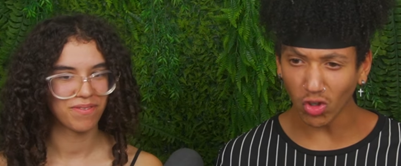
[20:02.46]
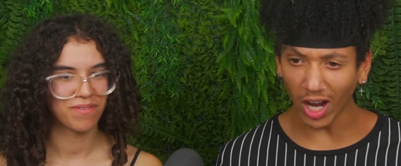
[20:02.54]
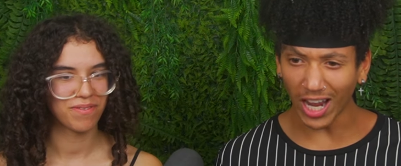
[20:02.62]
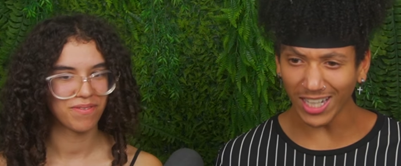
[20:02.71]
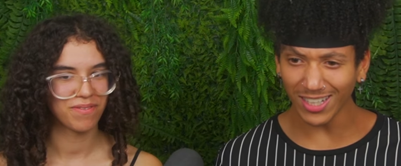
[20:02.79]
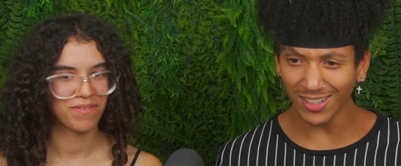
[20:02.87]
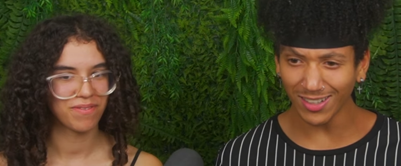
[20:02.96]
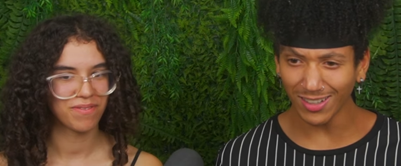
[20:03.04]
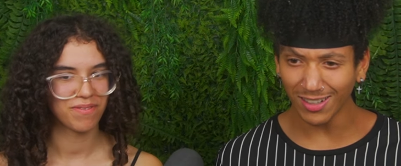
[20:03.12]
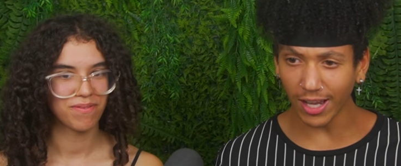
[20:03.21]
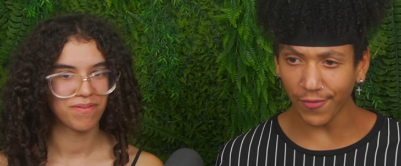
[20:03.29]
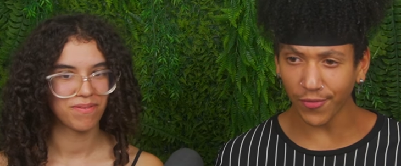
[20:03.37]
Speaker 1: Dragon?
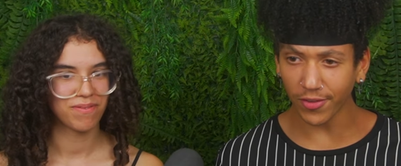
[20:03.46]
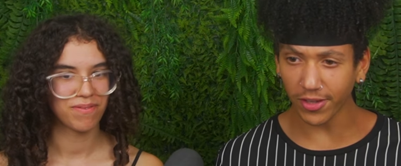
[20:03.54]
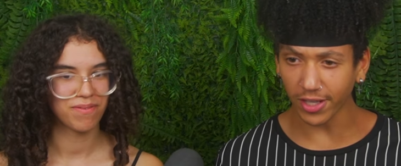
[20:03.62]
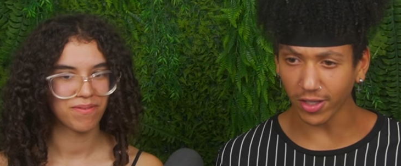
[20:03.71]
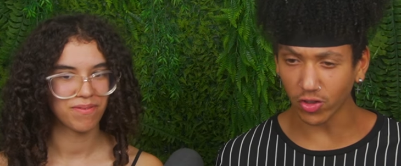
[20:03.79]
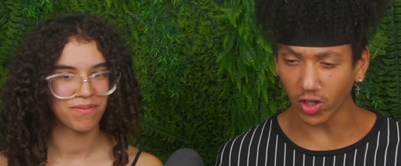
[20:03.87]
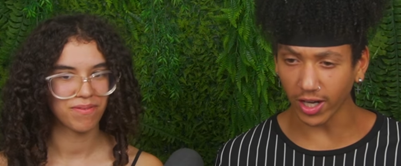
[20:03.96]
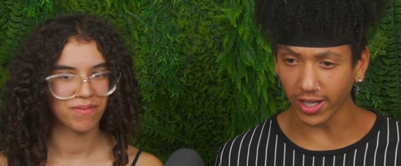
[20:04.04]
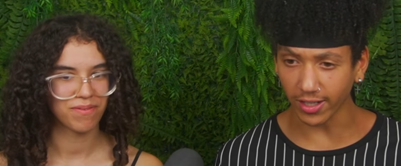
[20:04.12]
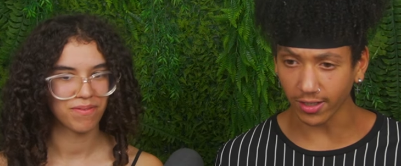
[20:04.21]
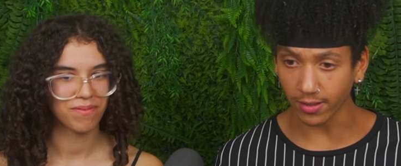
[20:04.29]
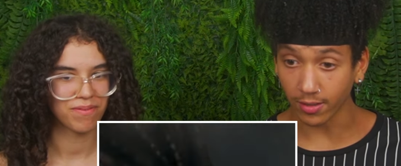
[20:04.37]
Definitely a
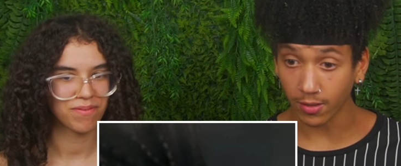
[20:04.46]
dragon.